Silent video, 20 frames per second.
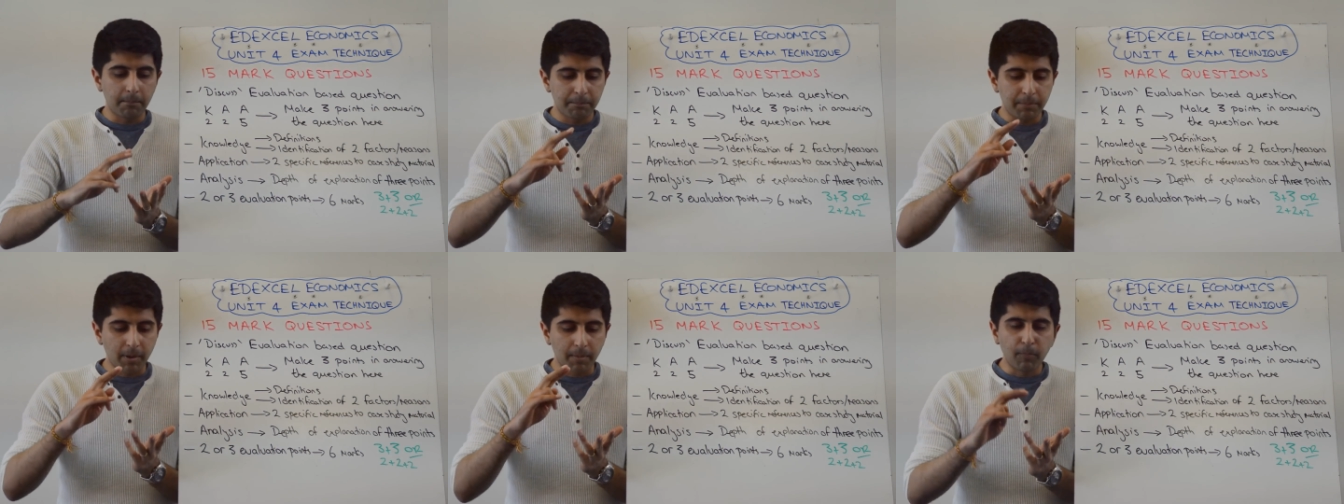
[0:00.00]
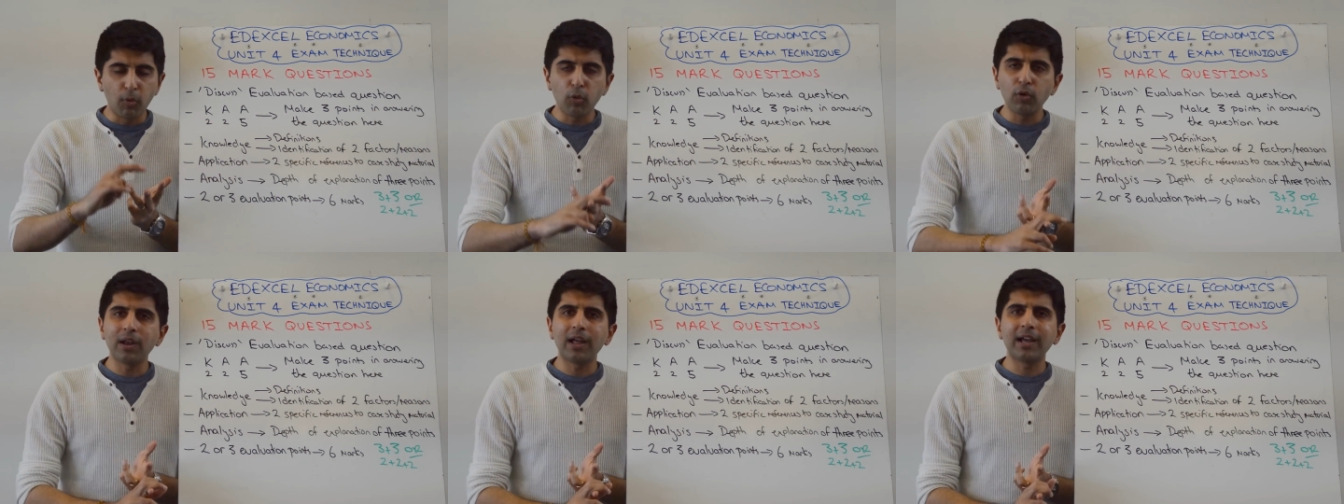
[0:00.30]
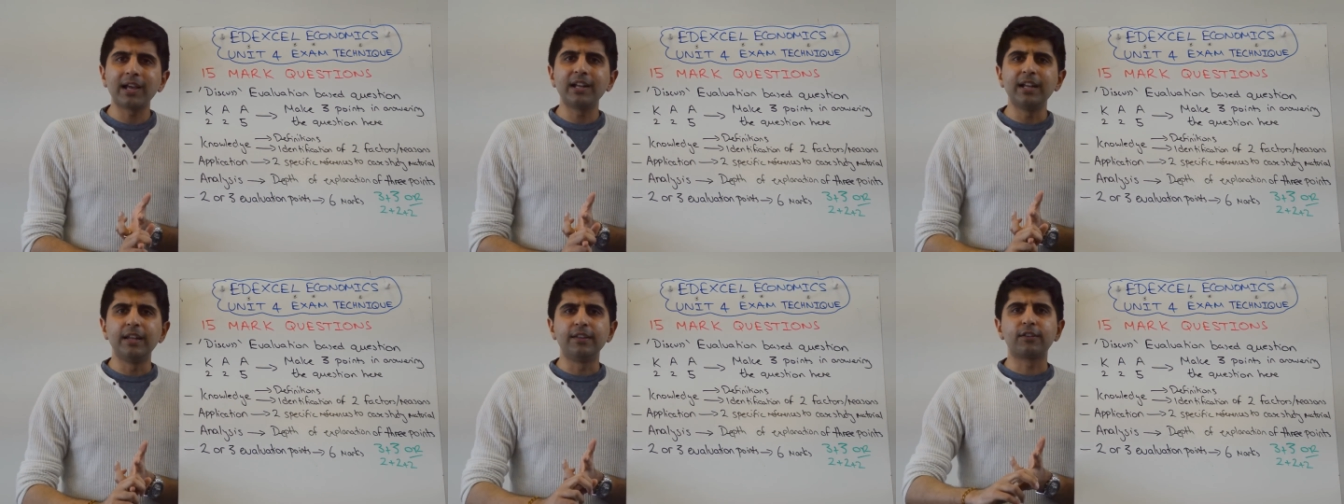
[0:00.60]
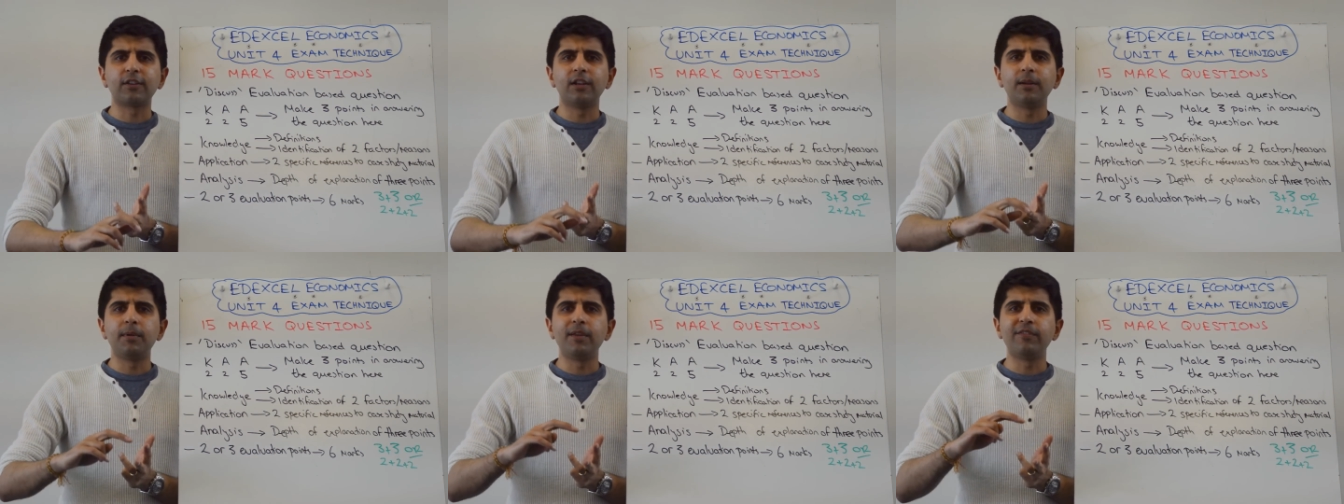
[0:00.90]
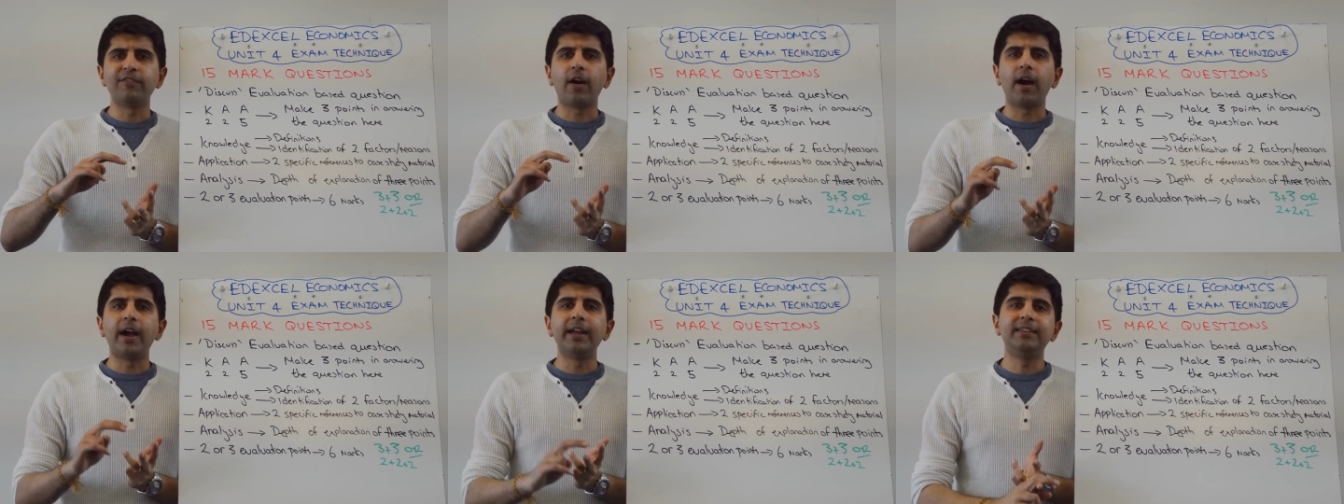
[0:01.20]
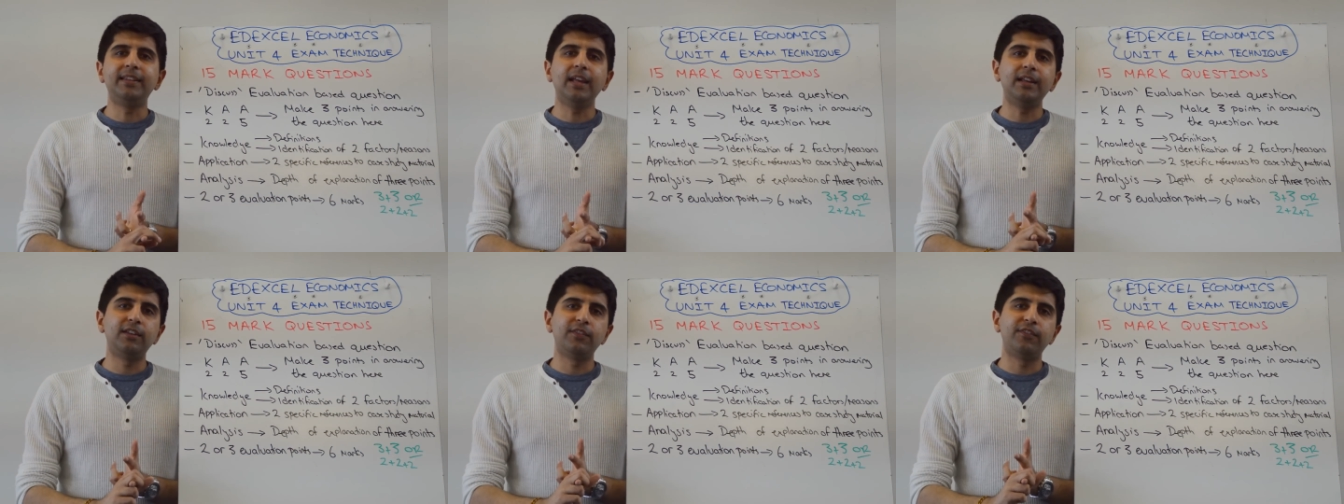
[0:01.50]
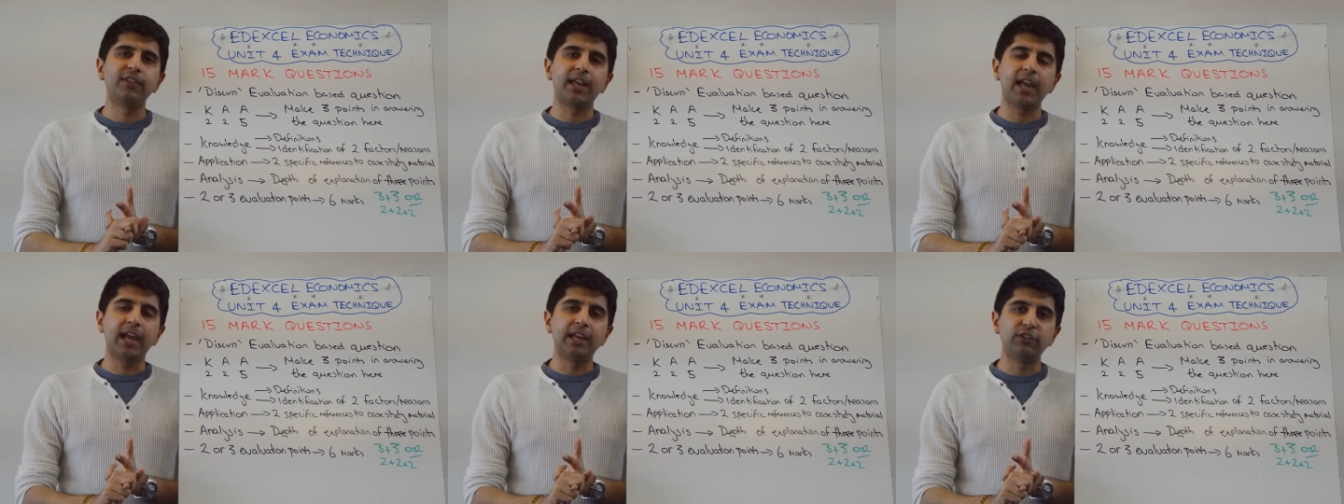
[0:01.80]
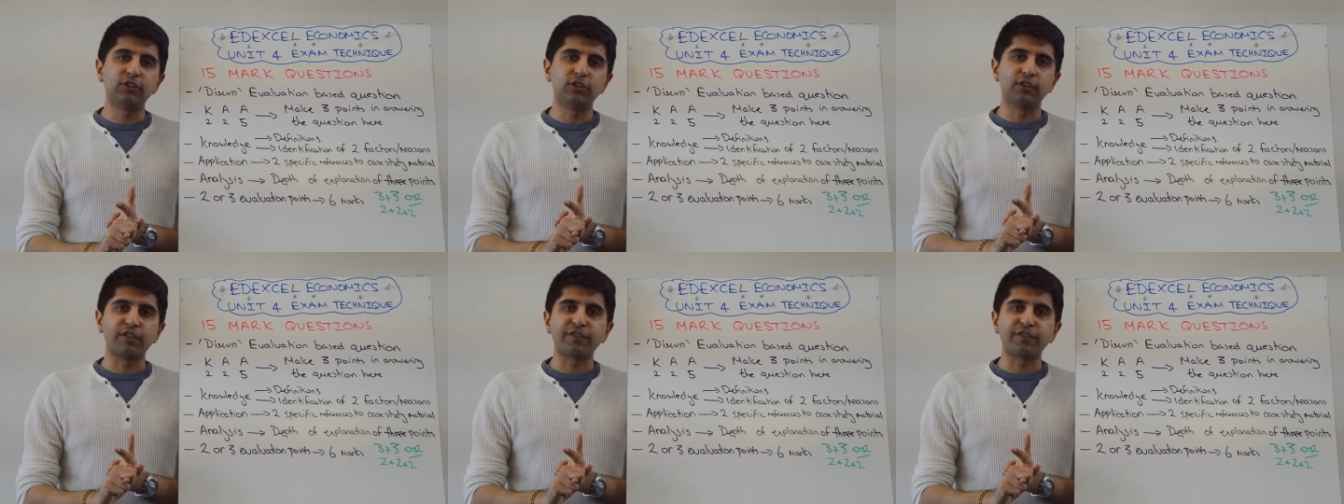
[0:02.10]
But more likely, it's going to be for identification